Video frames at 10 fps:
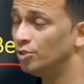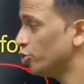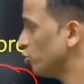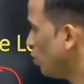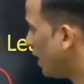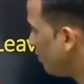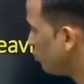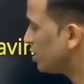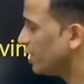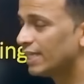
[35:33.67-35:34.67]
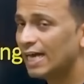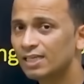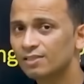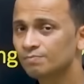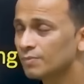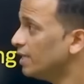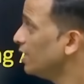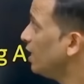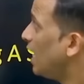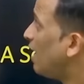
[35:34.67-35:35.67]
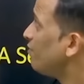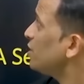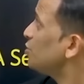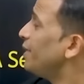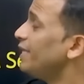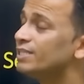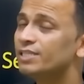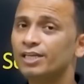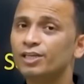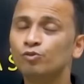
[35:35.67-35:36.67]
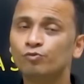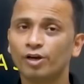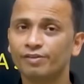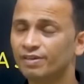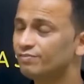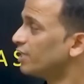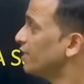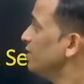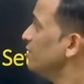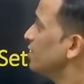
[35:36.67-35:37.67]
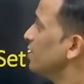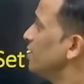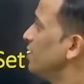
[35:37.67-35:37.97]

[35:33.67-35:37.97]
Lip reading: So I would say that after spending 30 to 45 seconds,